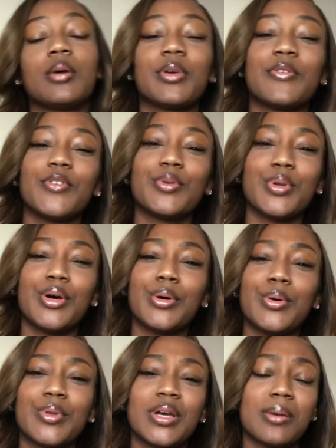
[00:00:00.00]
If you
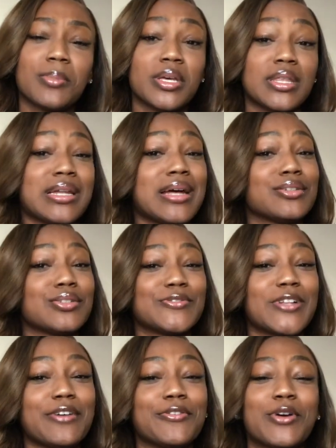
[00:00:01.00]
know the company that I do
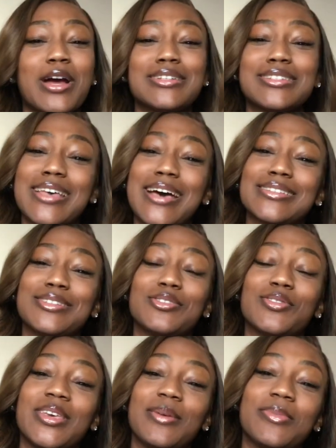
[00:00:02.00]
fly for, I just ask that
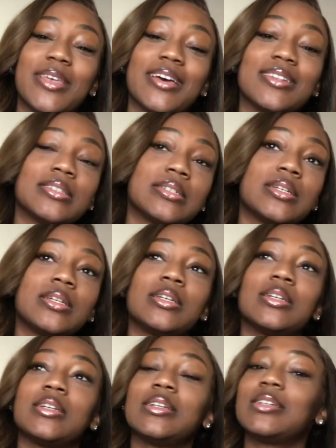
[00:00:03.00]
you keep that
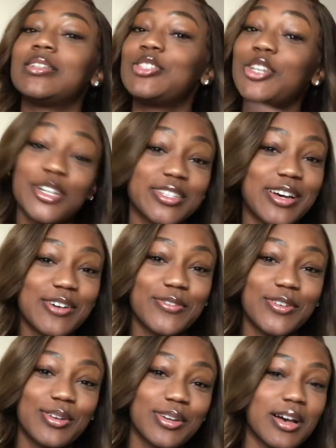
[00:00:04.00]
to
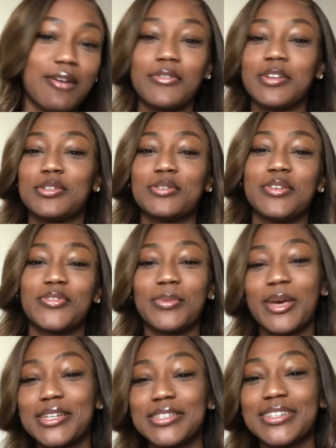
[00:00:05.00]
yourself, confidential
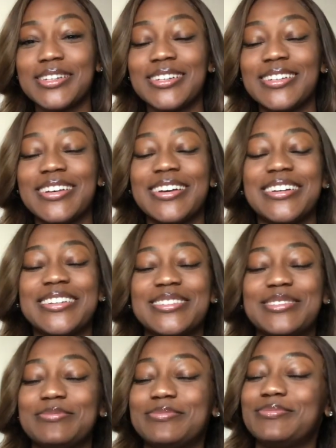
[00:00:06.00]
information,
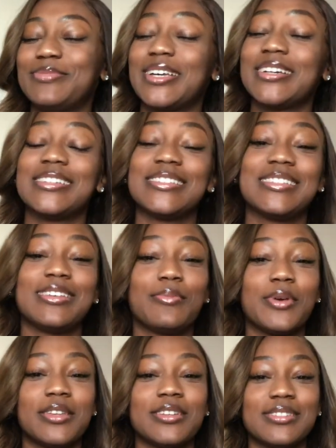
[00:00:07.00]
because the
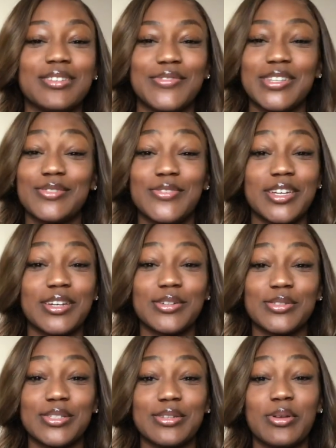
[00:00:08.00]
opinions of these
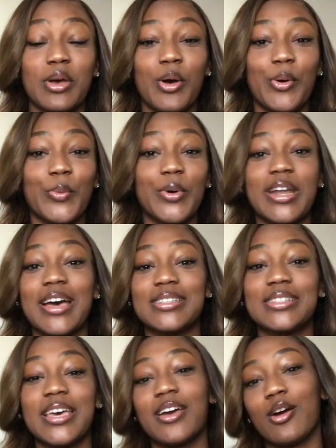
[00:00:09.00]
videos and what I
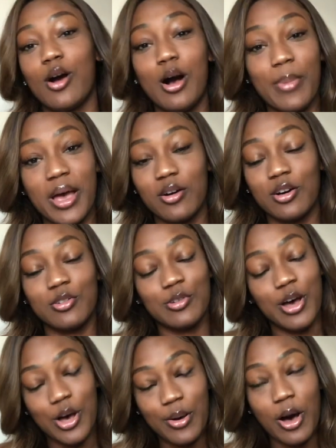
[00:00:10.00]
say are
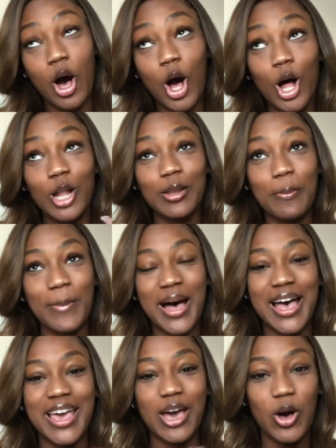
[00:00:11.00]
all
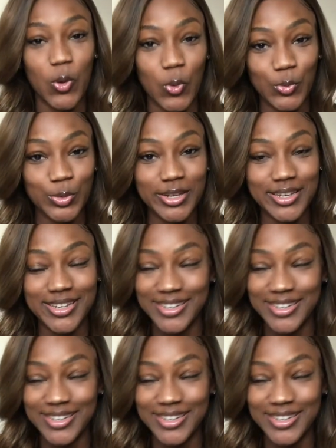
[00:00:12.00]
my own